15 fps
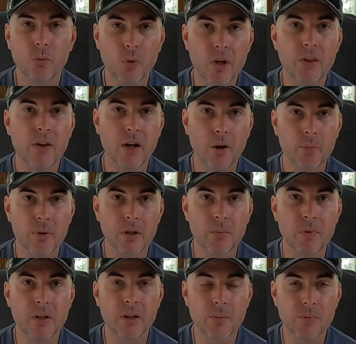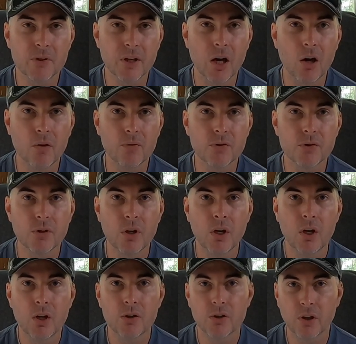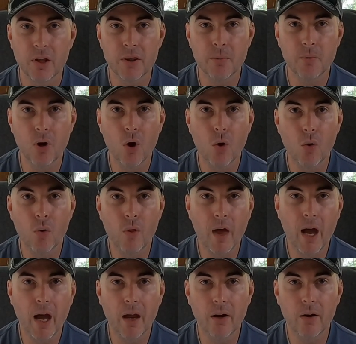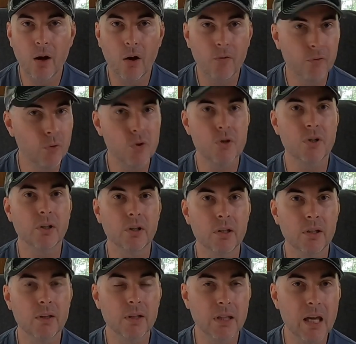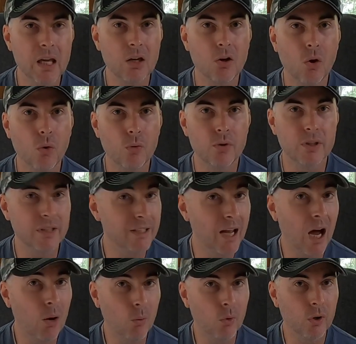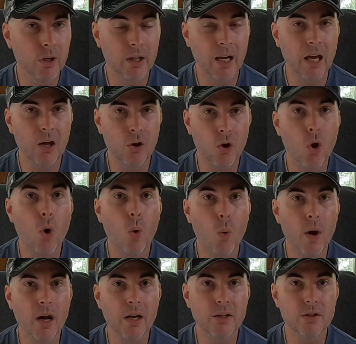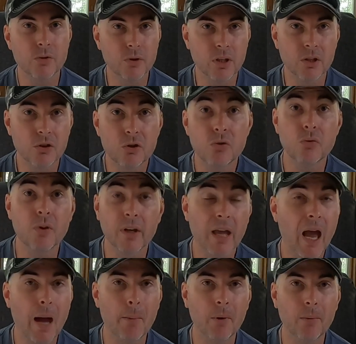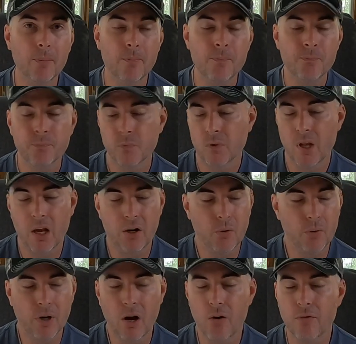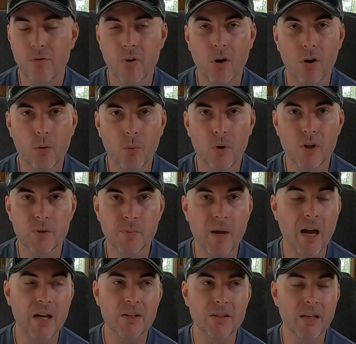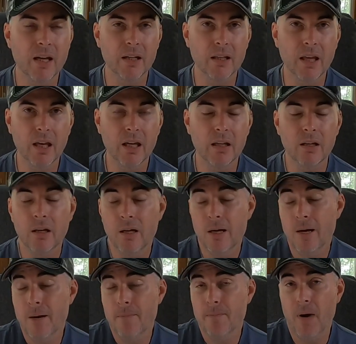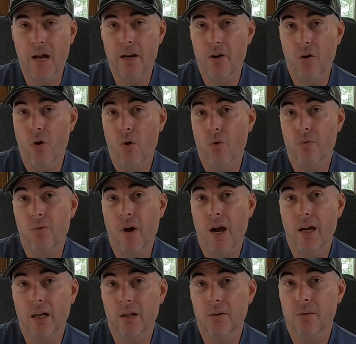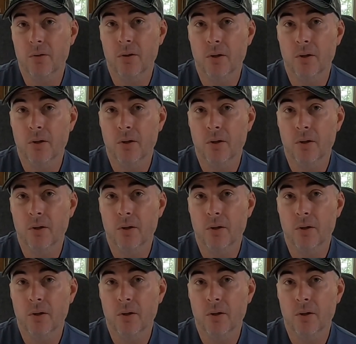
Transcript: with Airbnb themselves to let them know that unfortunately the gate code did not work and I had no way to get to the cabin. Not knowing how far it was past that gate, I didn't know if I could